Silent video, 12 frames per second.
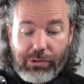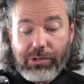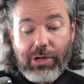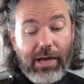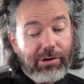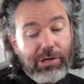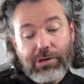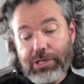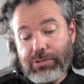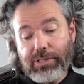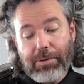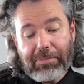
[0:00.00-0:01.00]
you could
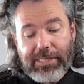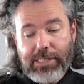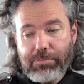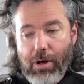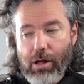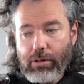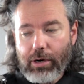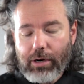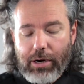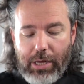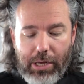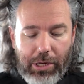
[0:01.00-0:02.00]
use something
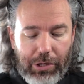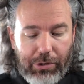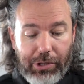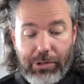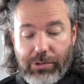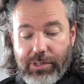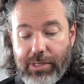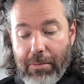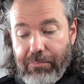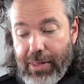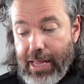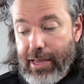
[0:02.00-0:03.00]
smaller, you could use
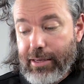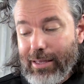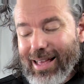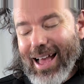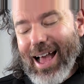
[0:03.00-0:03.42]
something,